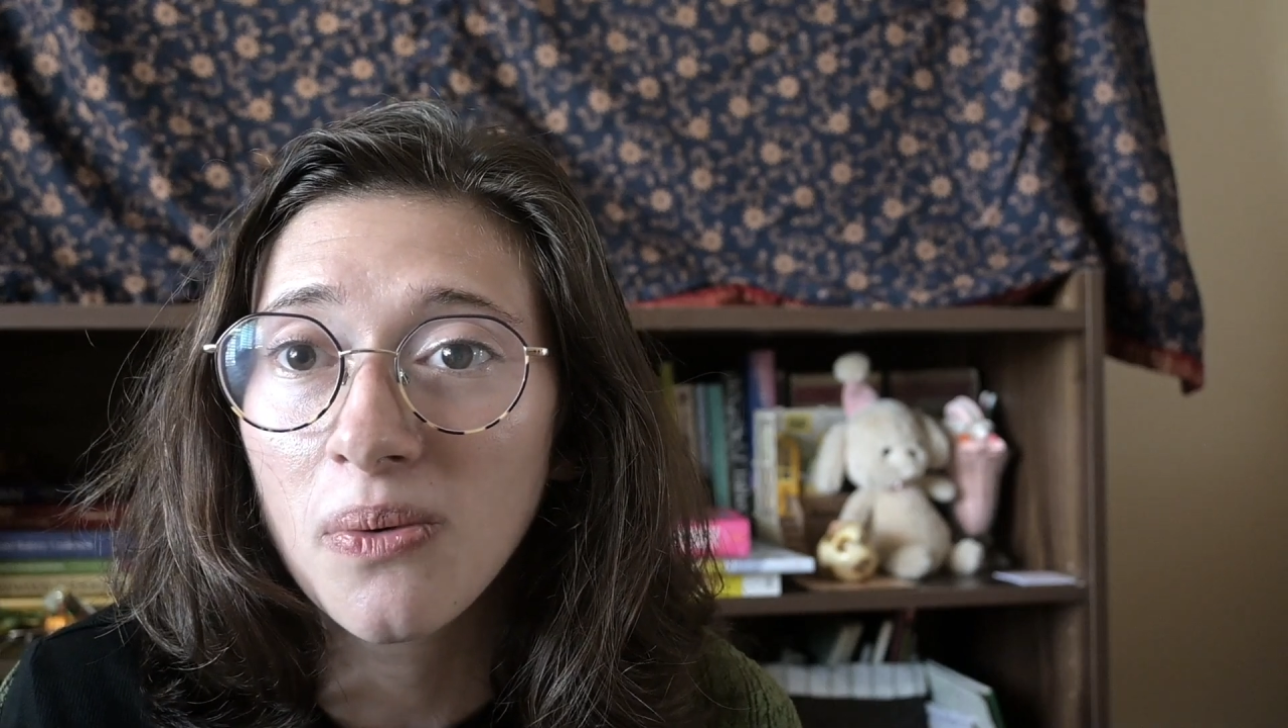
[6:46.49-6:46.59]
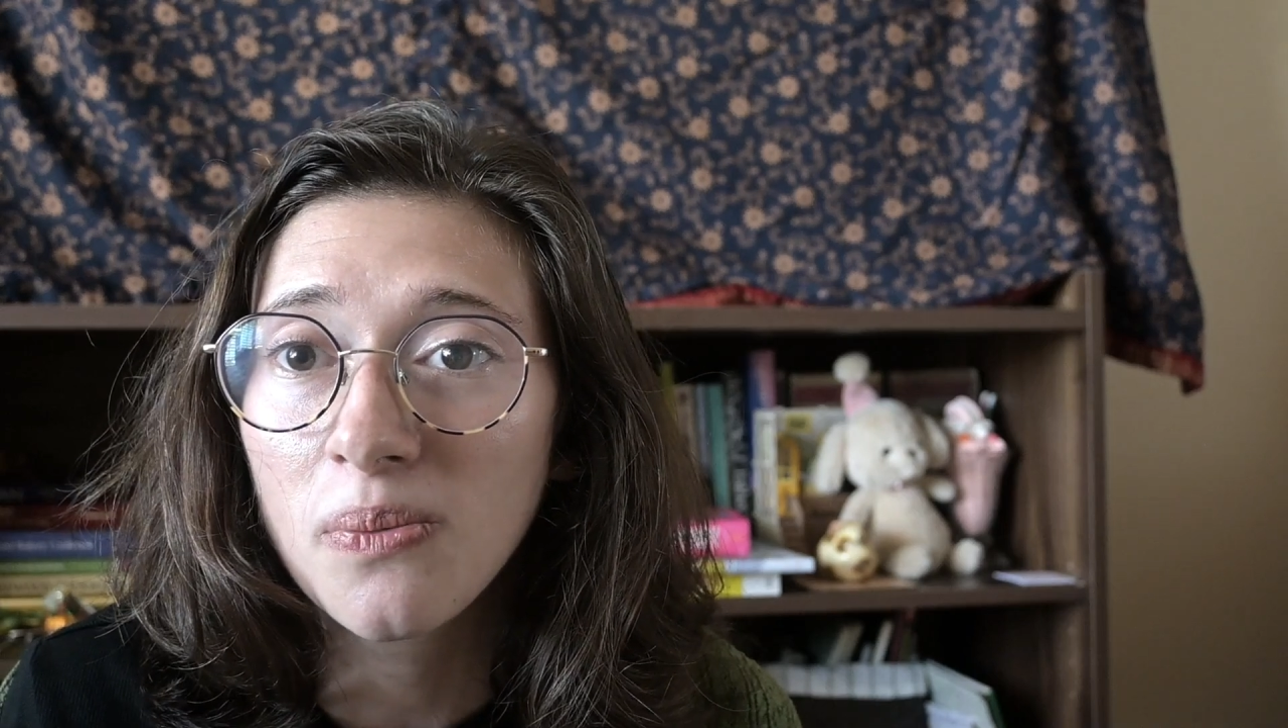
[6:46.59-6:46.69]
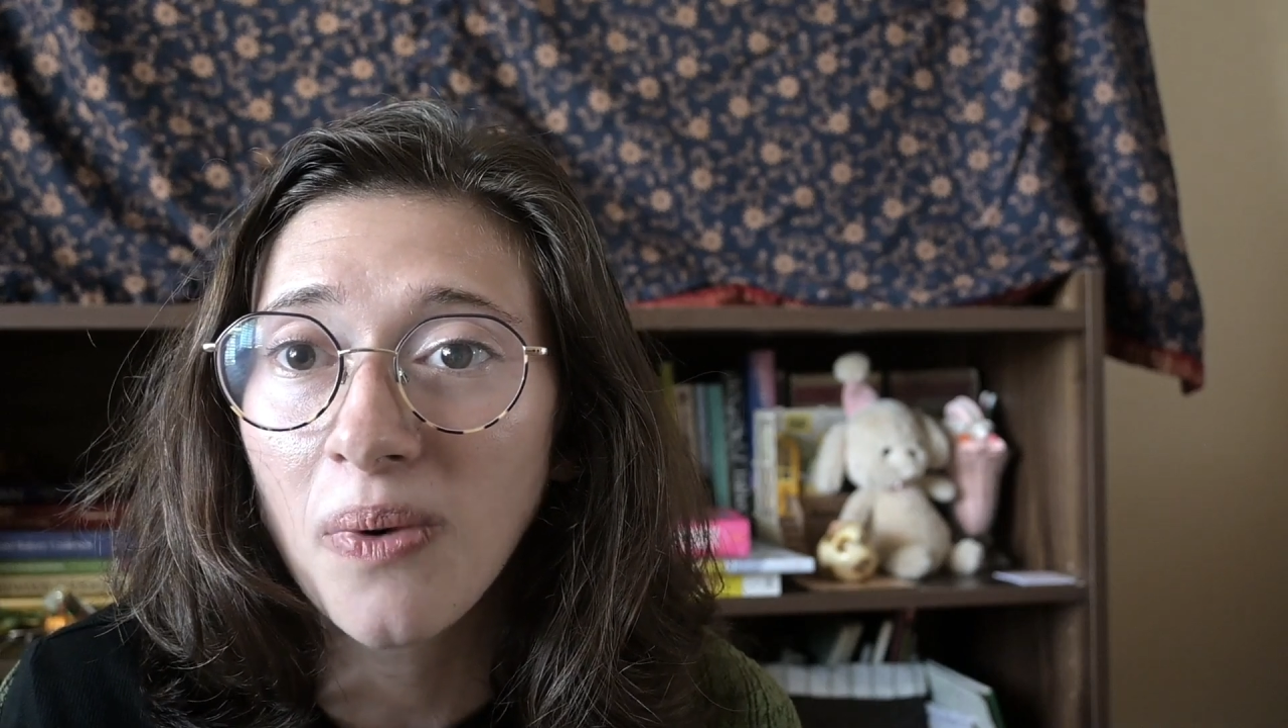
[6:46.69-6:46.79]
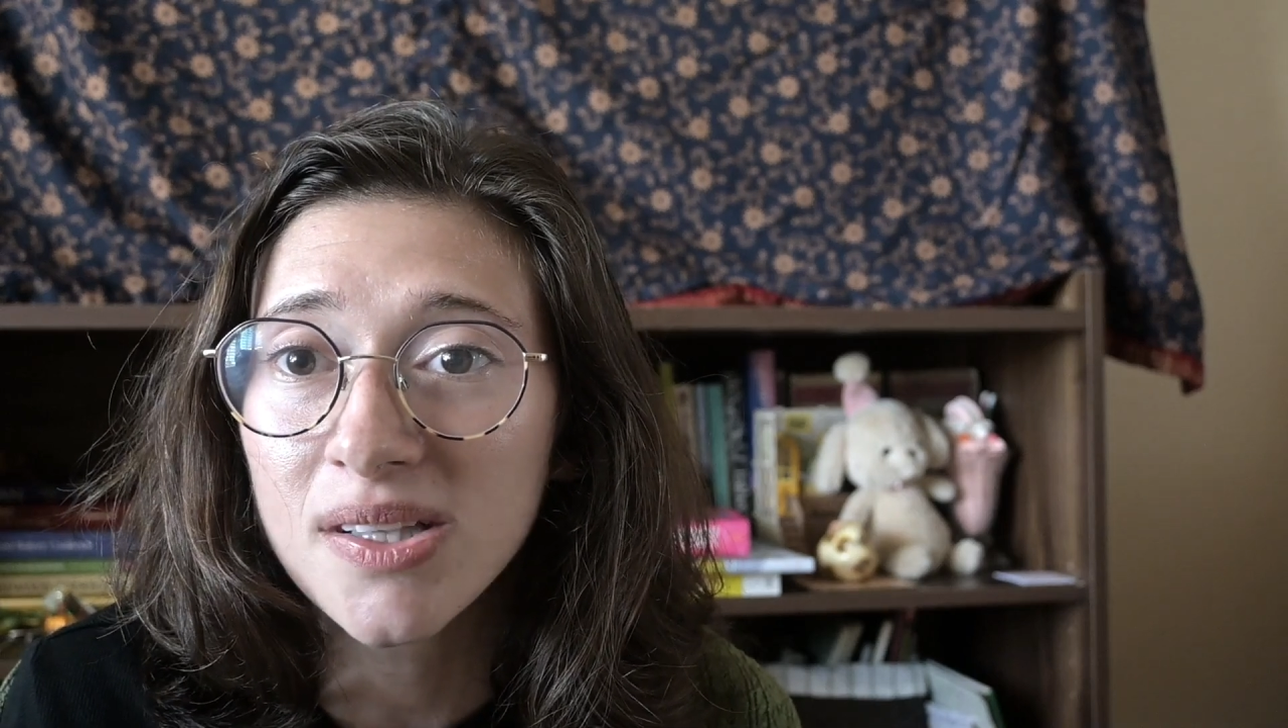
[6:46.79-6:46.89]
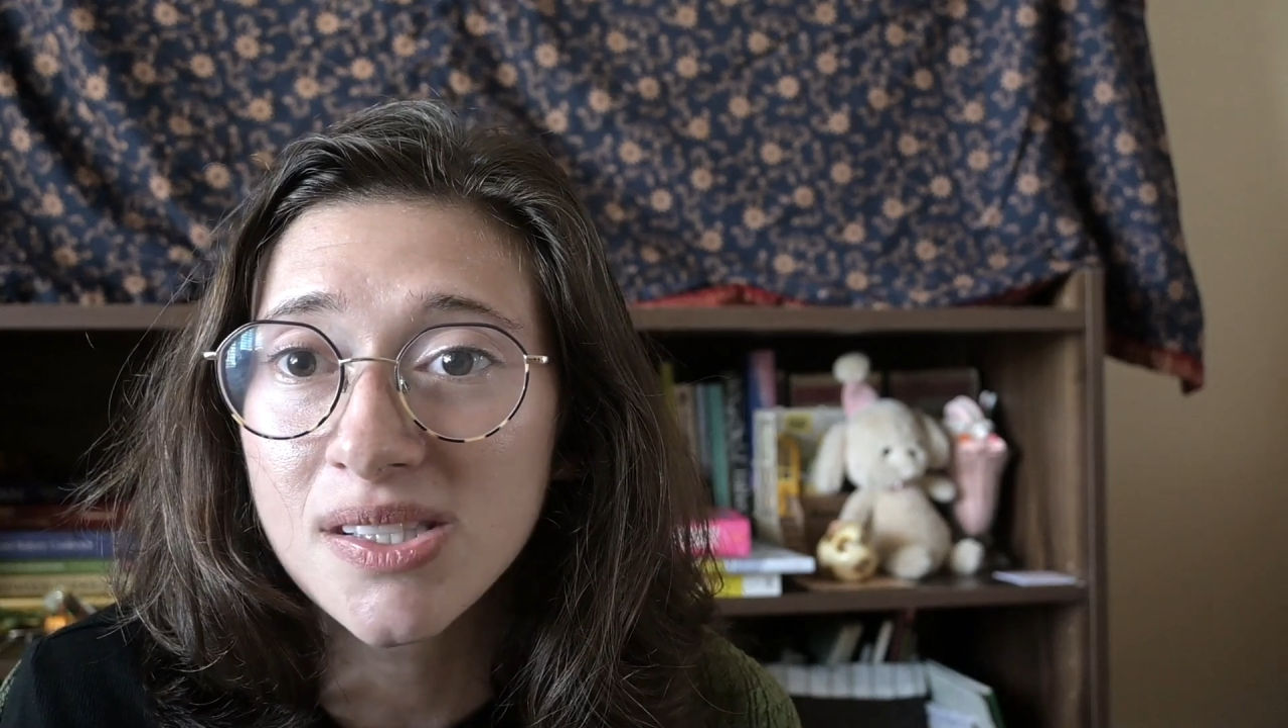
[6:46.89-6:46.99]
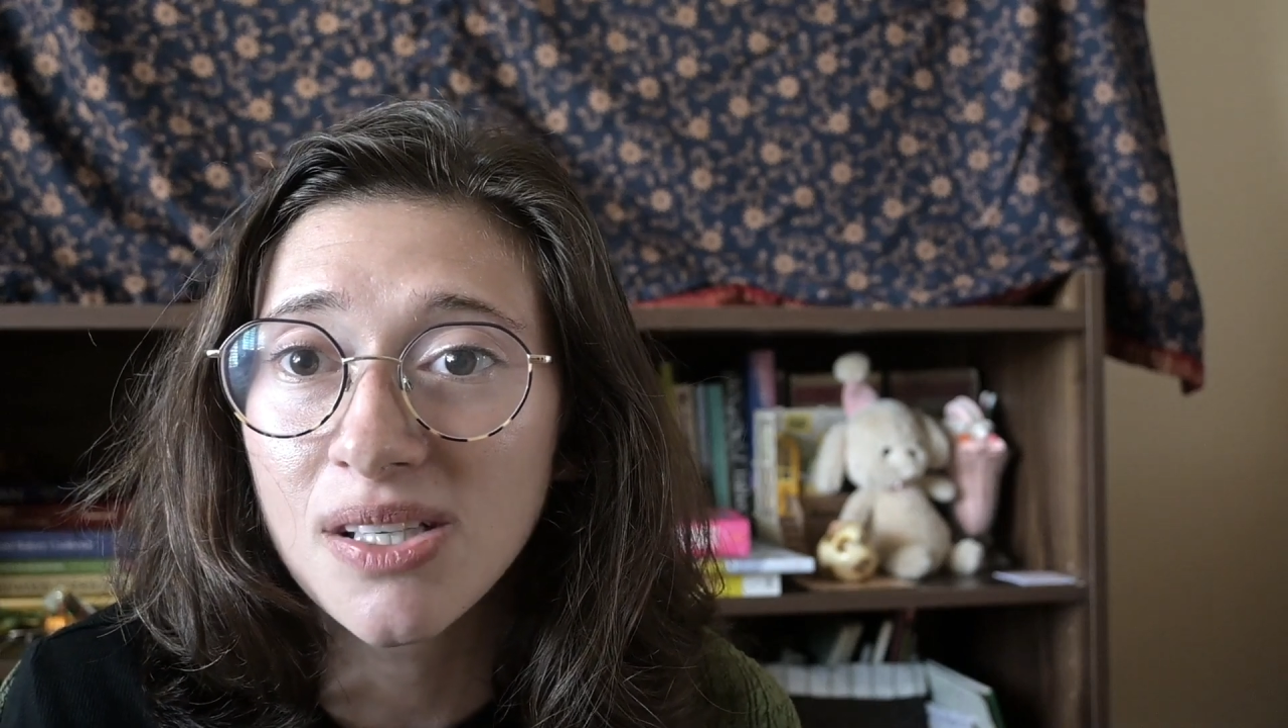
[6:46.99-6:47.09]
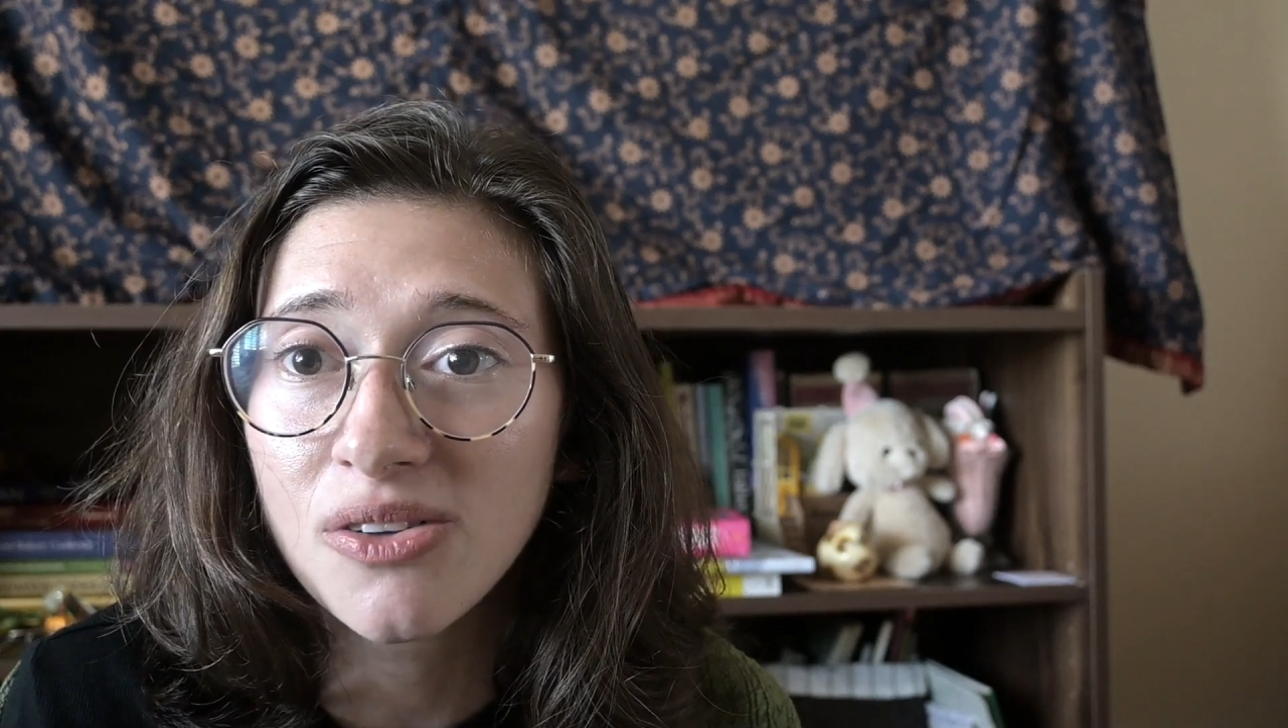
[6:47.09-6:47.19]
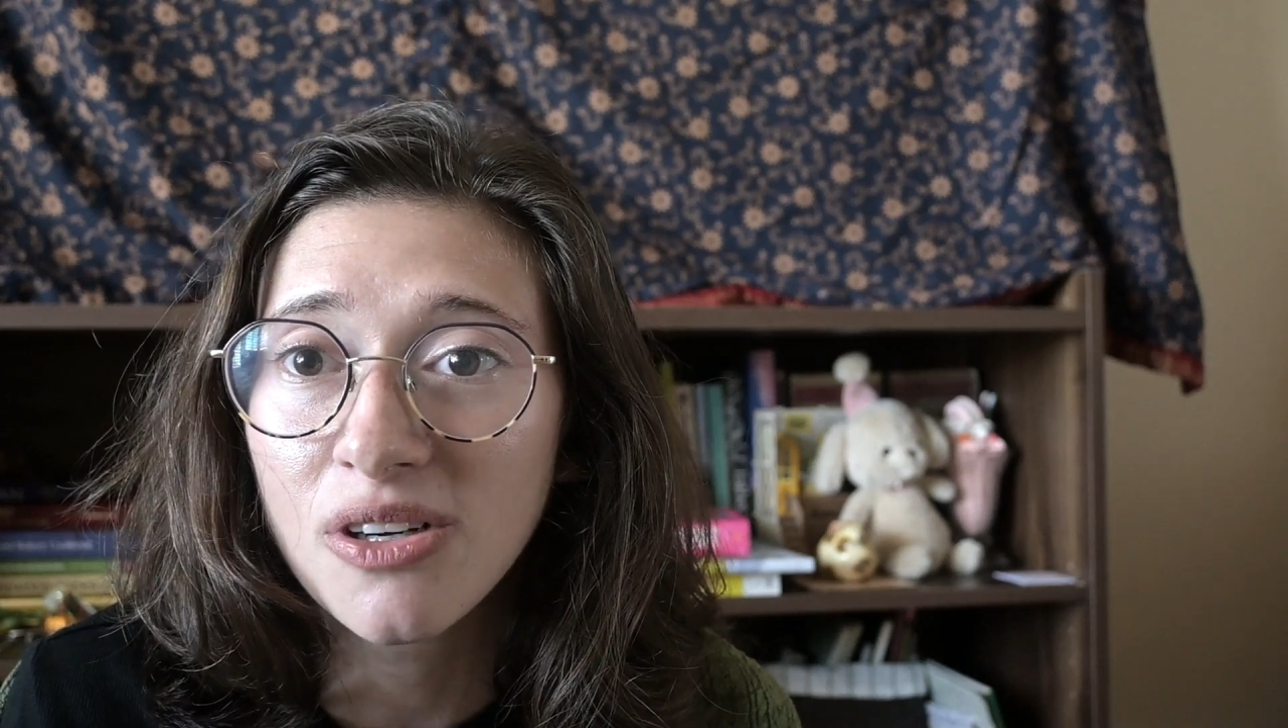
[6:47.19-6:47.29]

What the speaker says: wants to